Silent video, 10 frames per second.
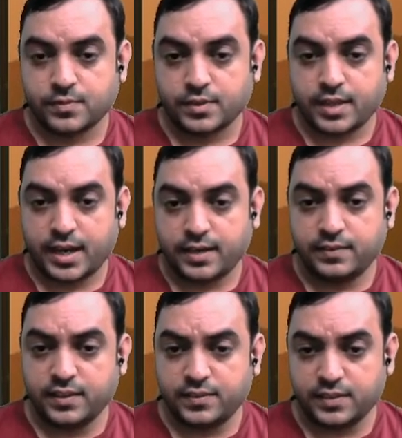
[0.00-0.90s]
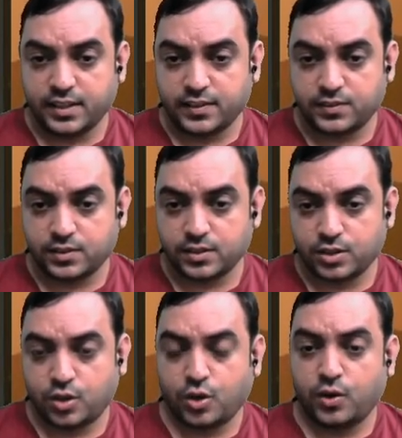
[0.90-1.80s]
and this is
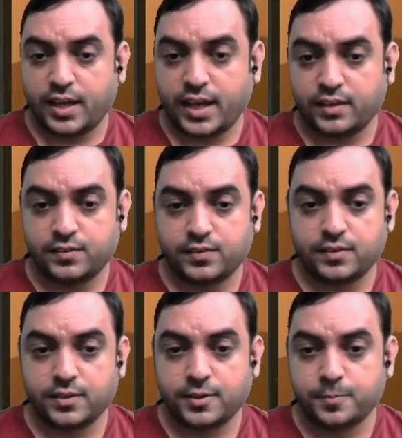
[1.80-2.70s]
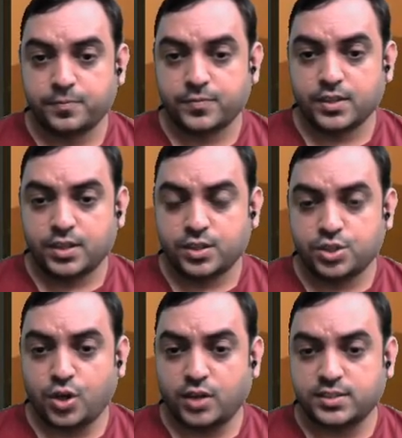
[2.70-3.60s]
called as
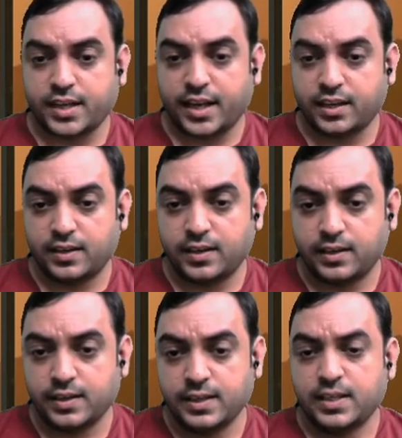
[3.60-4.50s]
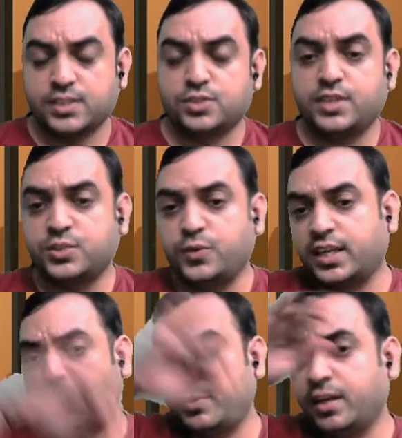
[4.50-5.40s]
short triangle. So this will
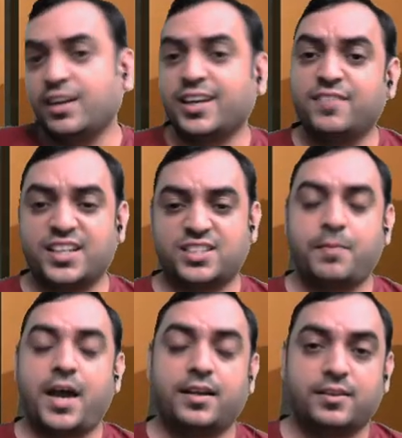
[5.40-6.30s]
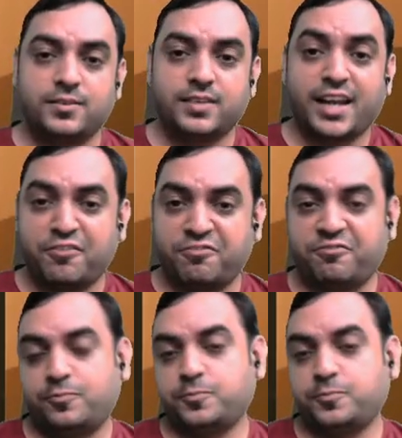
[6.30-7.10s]
come in a reverse manner graph.